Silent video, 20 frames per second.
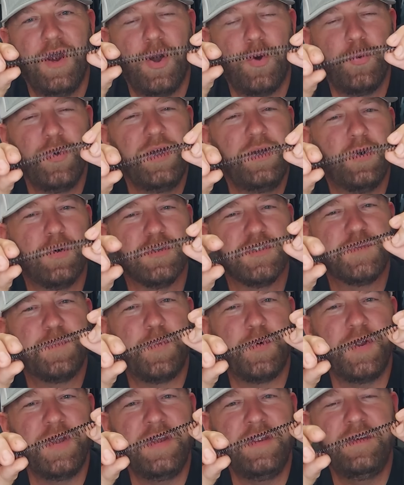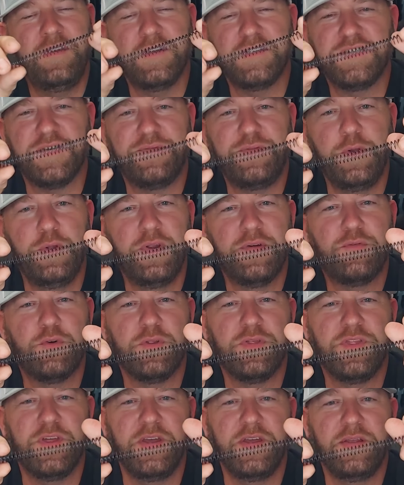A recoil spring does a few
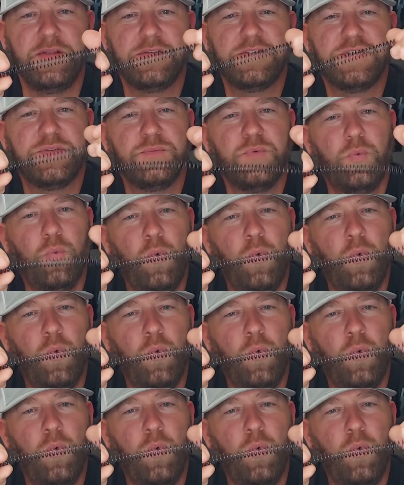different things.